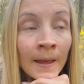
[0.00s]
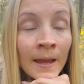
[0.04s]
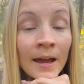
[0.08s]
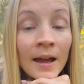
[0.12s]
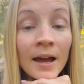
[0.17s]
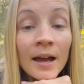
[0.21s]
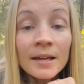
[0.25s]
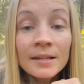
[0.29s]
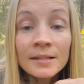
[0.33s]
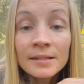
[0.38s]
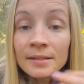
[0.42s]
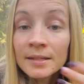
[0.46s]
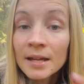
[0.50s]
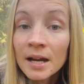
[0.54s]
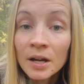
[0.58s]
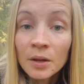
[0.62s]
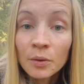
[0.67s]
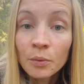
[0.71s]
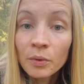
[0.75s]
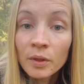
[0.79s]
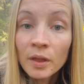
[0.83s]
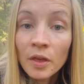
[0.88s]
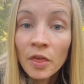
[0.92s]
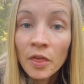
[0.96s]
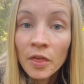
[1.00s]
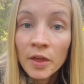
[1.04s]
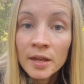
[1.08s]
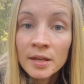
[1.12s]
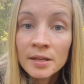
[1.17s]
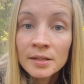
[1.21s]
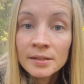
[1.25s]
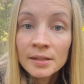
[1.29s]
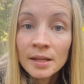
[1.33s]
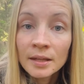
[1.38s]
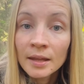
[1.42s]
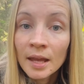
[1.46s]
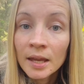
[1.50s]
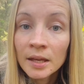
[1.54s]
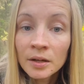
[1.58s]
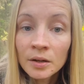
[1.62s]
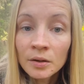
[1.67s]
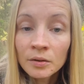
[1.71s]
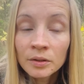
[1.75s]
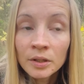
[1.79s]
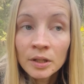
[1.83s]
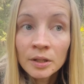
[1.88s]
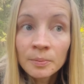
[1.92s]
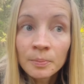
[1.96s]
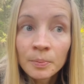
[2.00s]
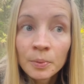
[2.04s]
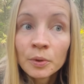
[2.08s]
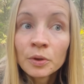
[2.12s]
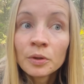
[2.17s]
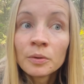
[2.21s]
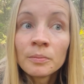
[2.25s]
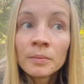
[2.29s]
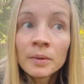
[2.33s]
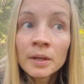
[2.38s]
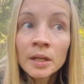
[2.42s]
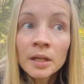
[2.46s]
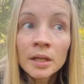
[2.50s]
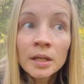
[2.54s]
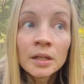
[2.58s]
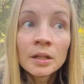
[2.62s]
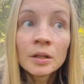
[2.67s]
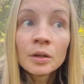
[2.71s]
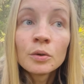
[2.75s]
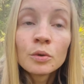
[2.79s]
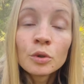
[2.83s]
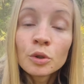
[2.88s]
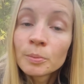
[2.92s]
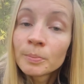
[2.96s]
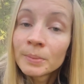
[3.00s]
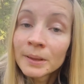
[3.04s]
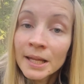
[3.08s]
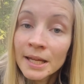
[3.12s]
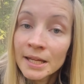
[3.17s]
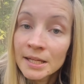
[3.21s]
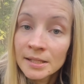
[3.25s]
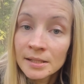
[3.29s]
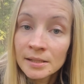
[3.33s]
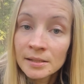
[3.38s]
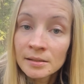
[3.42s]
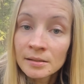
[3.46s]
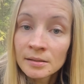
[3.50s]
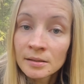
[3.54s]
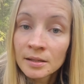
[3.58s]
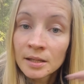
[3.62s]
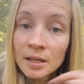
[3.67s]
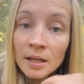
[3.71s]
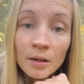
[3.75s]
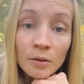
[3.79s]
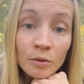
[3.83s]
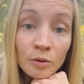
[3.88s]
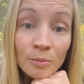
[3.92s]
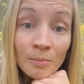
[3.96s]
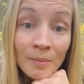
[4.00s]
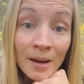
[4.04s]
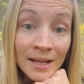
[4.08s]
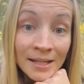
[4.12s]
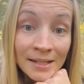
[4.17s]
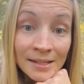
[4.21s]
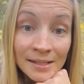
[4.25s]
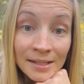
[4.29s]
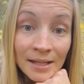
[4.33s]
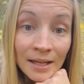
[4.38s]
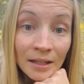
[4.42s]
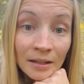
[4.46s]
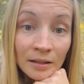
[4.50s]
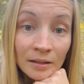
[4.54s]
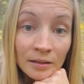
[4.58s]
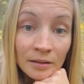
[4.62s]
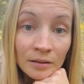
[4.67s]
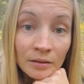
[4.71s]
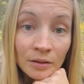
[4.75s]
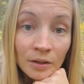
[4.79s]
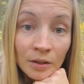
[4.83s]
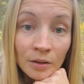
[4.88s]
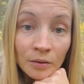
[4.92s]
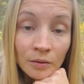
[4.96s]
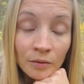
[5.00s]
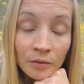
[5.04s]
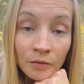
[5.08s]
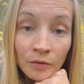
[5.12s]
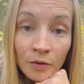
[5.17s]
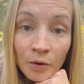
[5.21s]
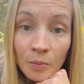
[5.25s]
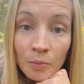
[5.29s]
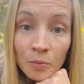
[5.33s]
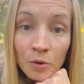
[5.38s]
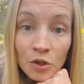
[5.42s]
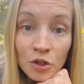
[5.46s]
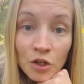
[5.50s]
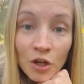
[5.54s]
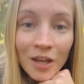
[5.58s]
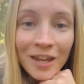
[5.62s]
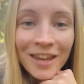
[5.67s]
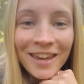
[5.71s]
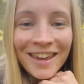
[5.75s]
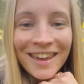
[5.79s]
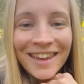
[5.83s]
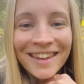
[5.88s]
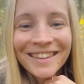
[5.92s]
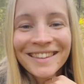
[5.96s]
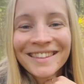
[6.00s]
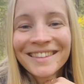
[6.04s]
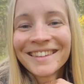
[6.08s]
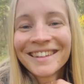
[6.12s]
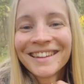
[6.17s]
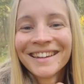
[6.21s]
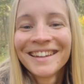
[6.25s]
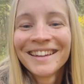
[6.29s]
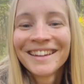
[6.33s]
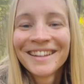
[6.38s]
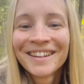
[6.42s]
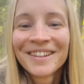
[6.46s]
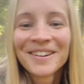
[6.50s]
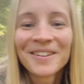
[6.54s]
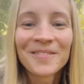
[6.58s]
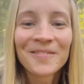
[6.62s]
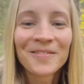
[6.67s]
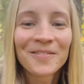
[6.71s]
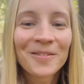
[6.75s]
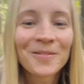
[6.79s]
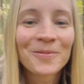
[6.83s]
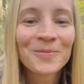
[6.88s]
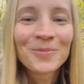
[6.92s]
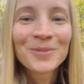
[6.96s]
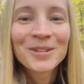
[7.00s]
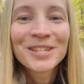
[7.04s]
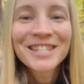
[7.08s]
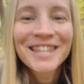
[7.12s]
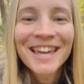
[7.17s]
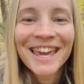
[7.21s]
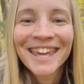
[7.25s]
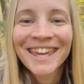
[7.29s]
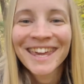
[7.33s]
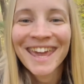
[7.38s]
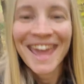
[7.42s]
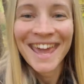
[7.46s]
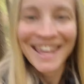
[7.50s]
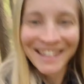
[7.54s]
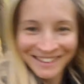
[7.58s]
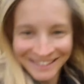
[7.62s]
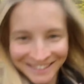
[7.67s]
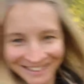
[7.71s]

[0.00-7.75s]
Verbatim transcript: I start with the things that I know that put me in good place, in good mindset, you know, from which I can, from which I can